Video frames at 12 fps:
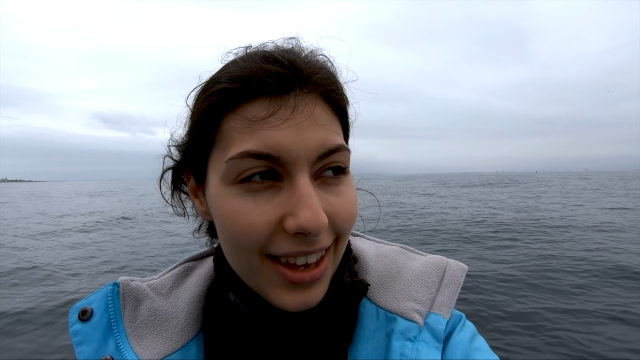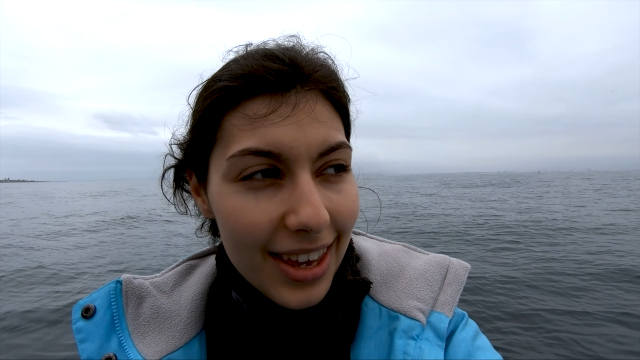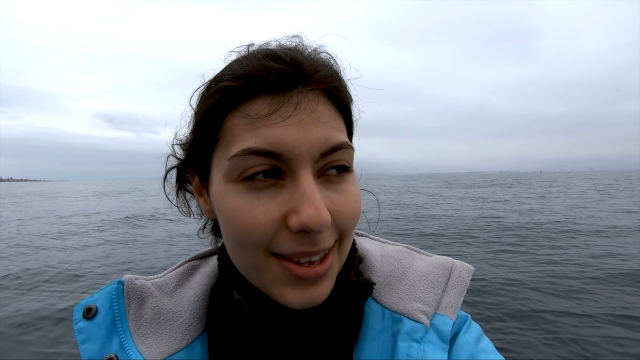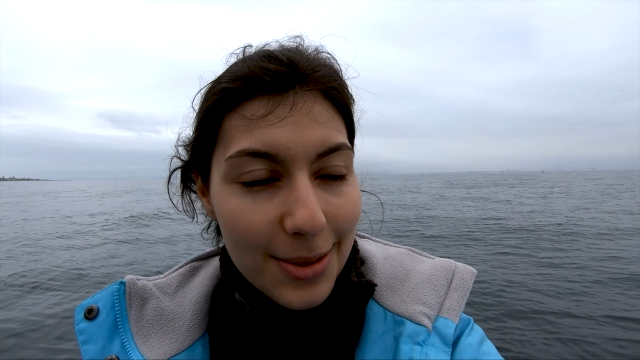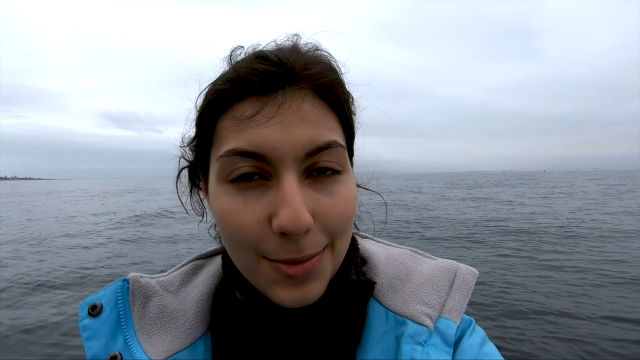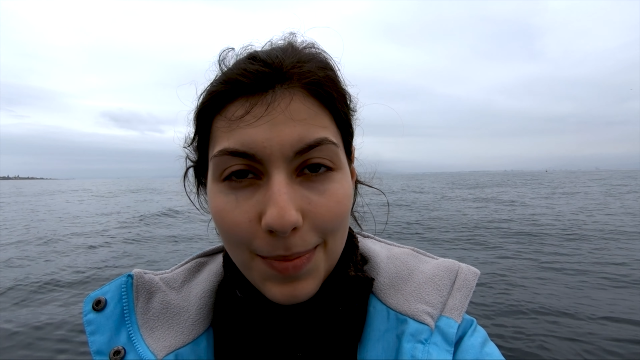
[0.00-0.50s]

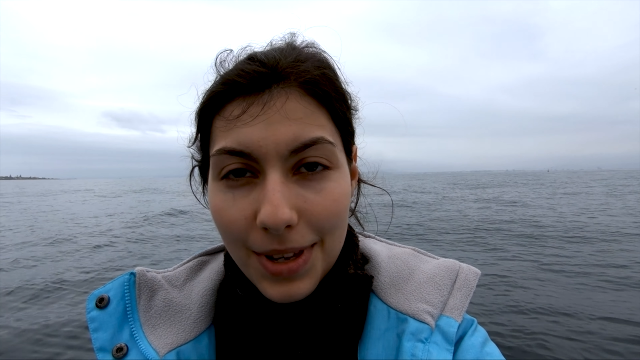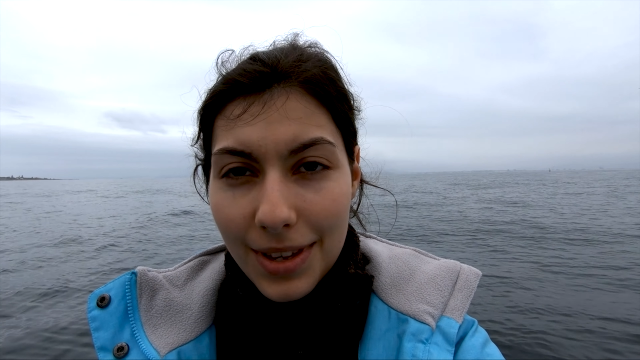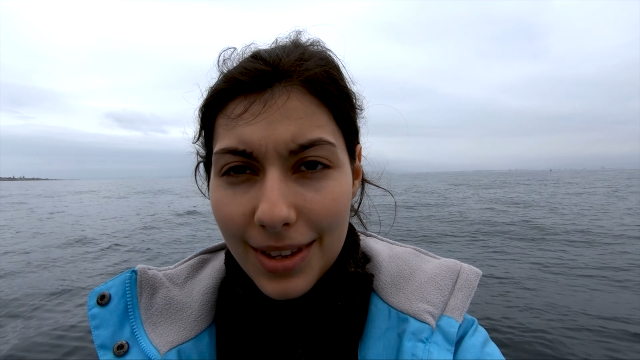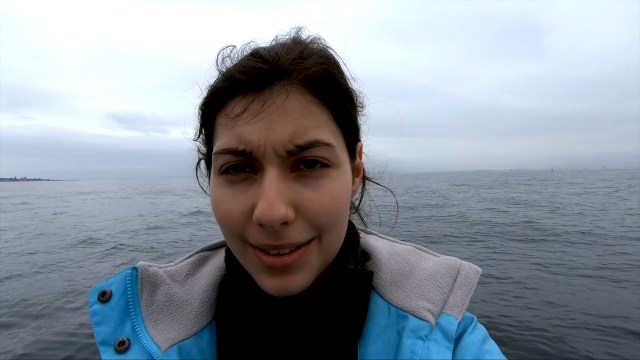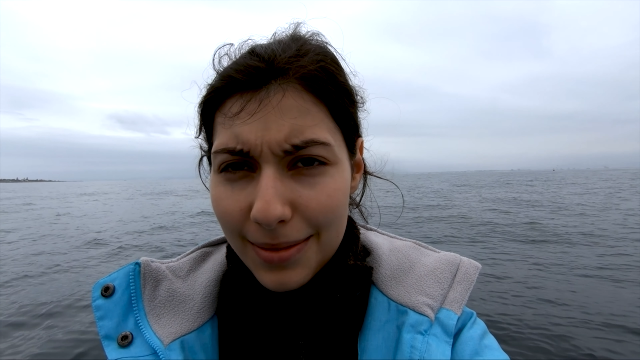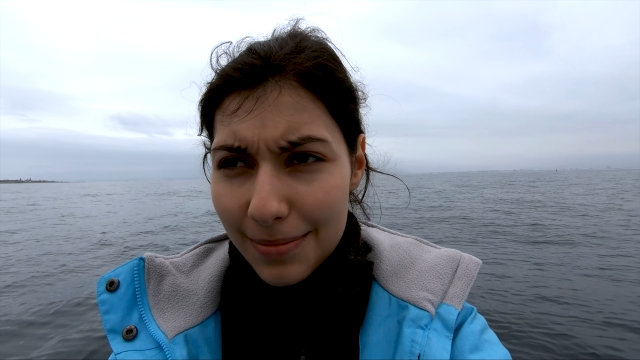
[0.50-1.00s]
it's
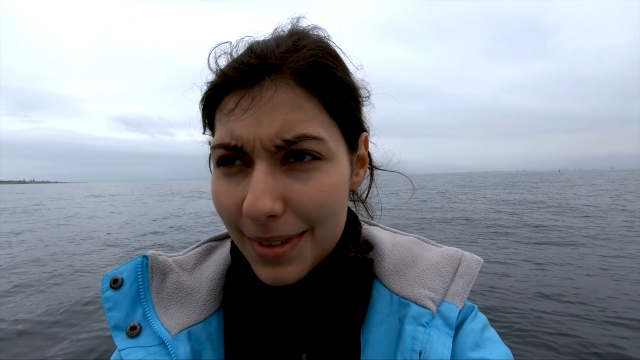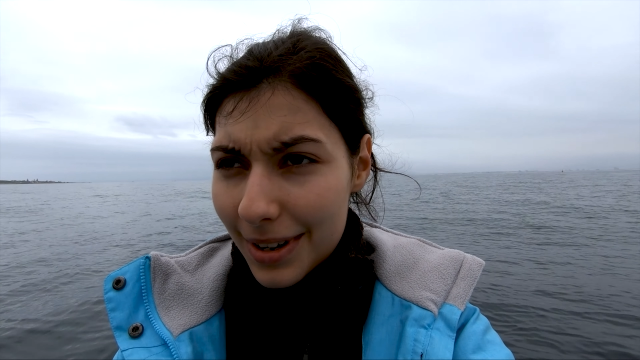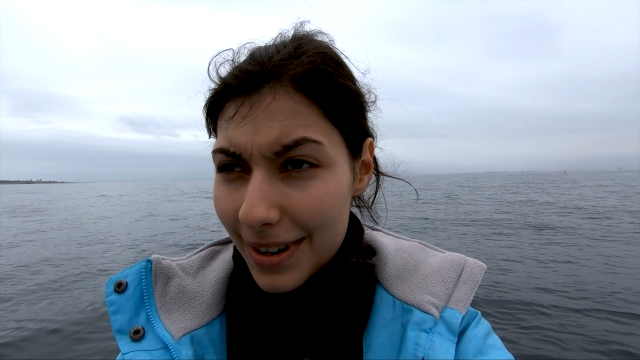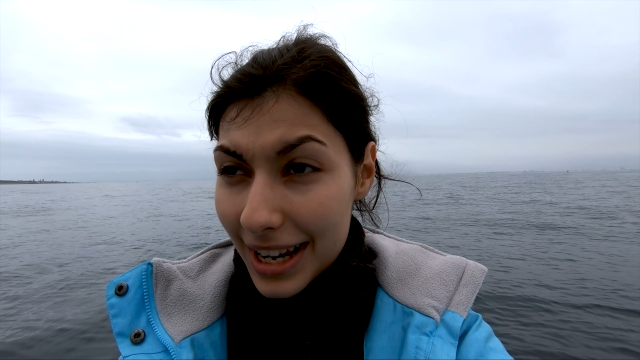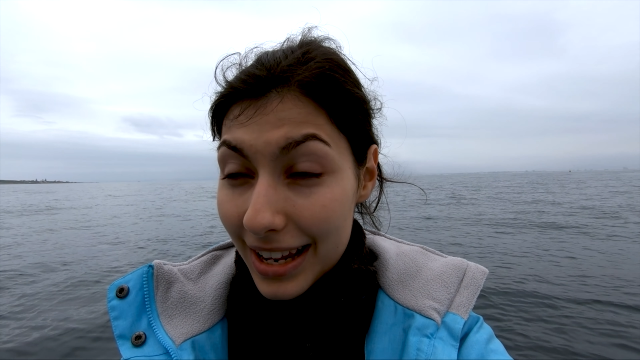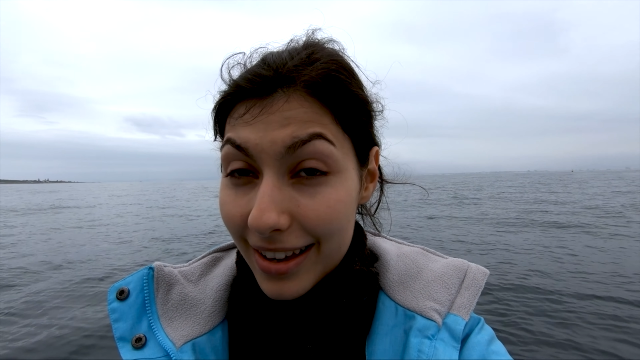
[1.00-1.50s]
been
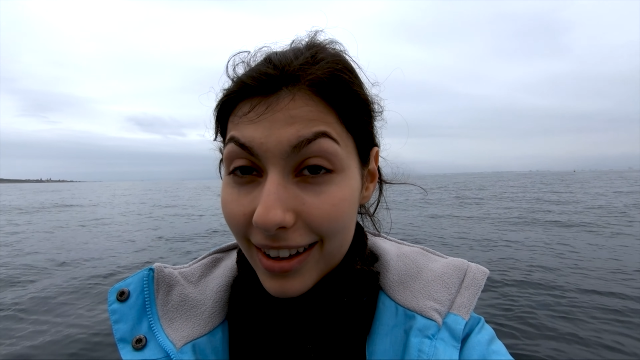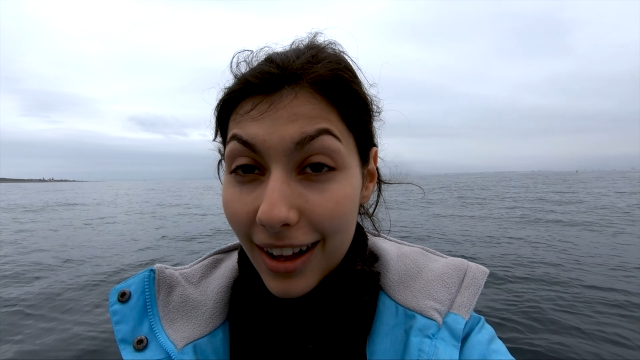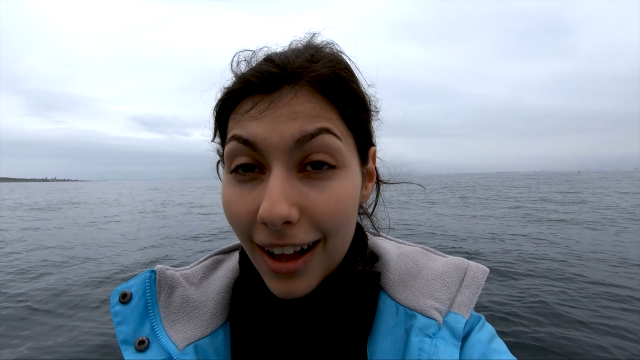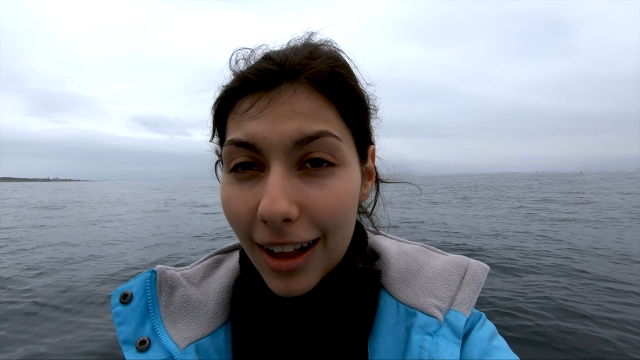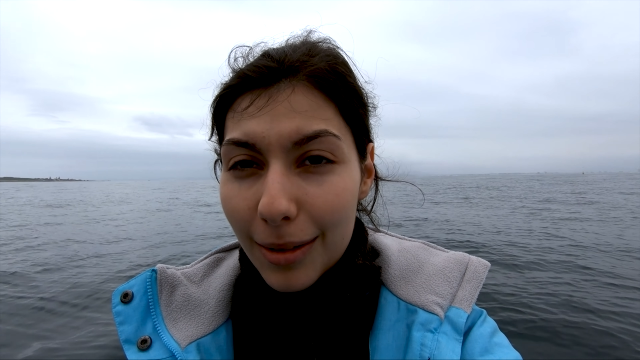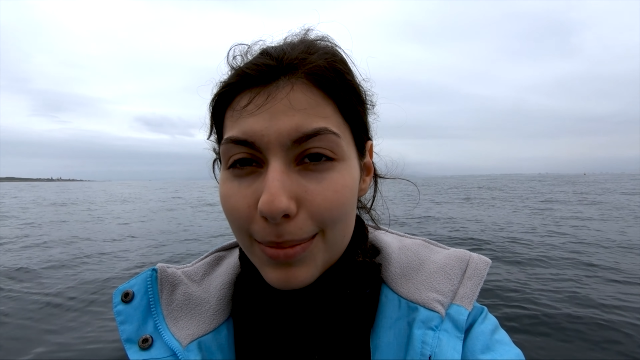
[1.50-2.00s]
really a
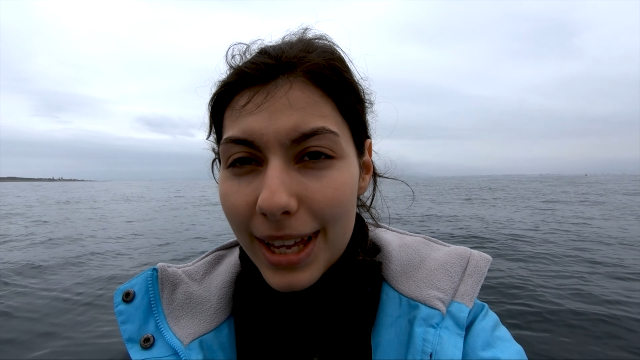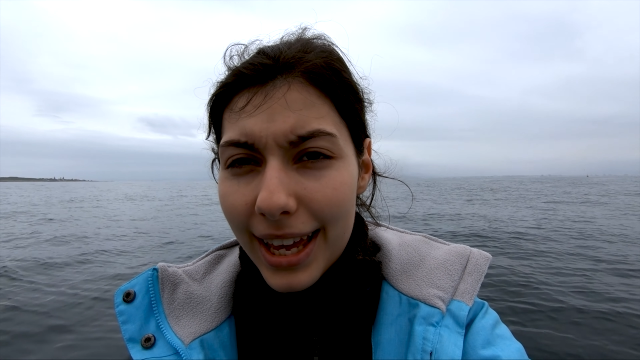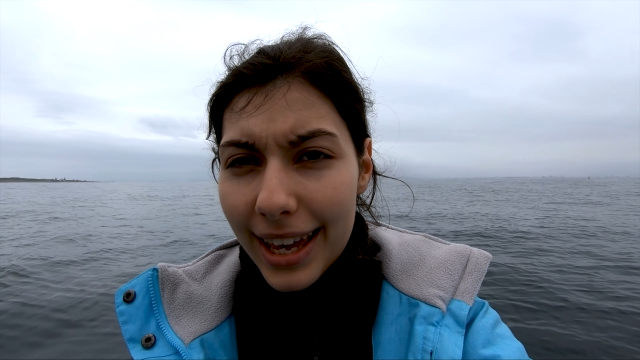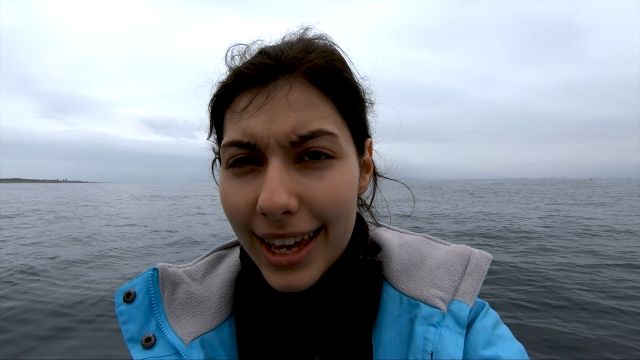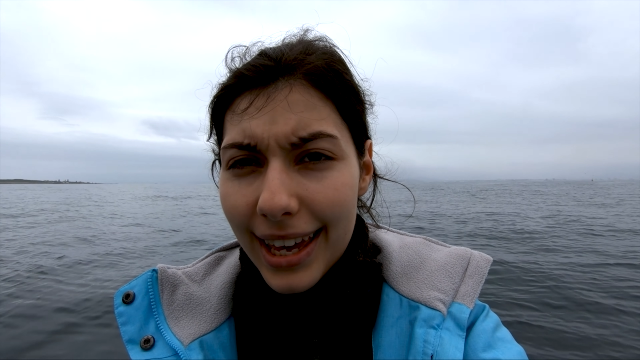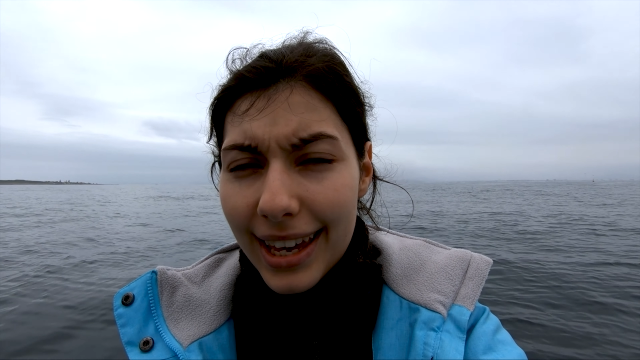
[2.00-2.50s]
calm
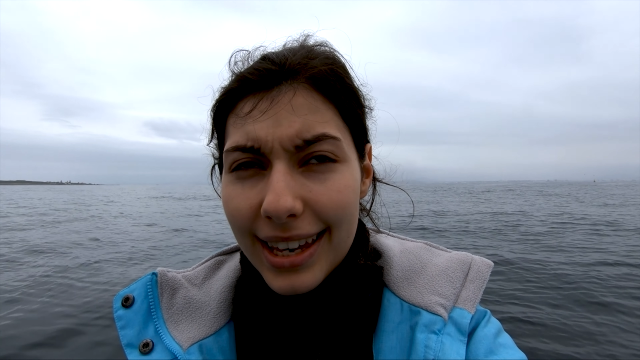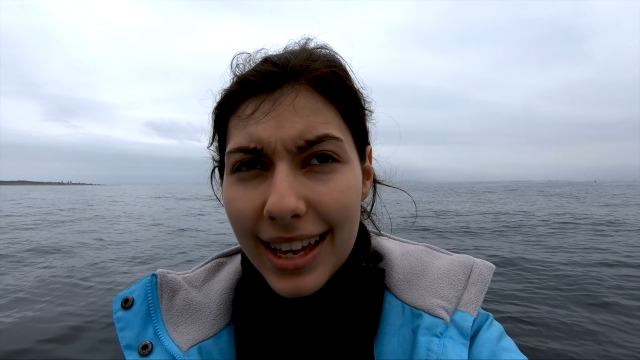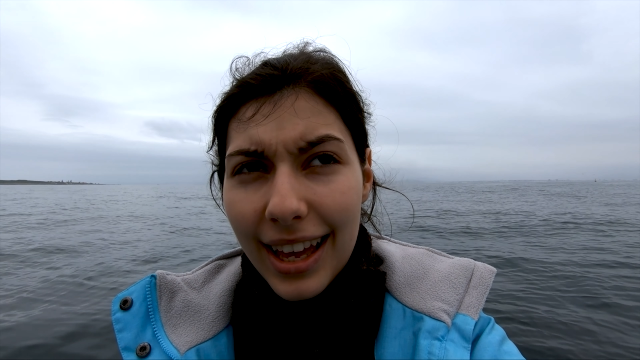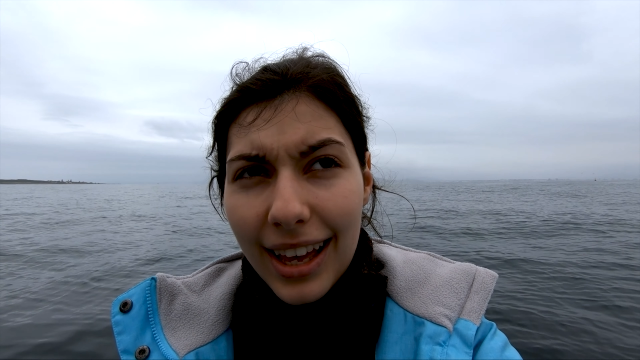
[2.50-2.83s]
day.